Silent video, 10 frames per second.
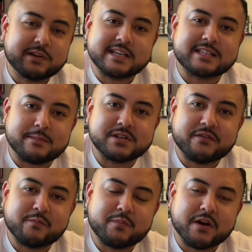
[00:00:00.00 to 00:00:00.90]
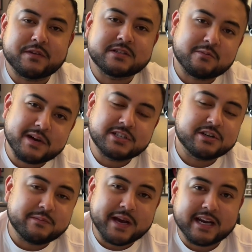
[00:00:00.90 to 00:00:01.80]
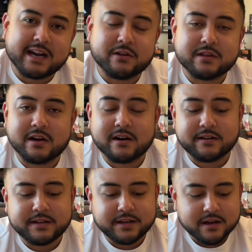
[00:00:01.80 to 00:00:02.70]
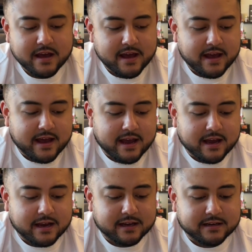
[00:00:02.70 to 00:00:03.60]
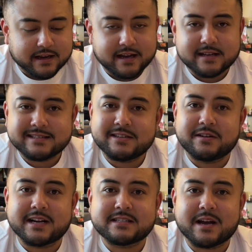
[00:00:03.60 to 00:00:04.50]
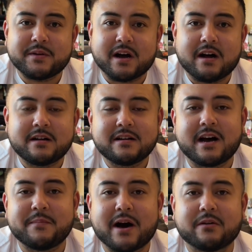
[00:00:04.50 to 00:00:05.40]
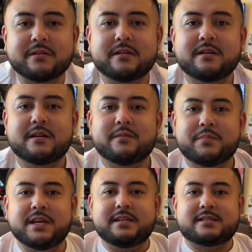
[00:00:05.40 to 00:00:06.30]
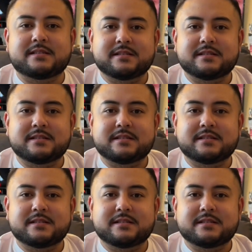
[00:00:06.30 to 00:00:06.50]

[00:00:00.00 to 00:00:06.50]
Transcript: they stop serving breakfast, so make sure you make it out there early. And yeah, till next time, y'all. I'm out. Peace.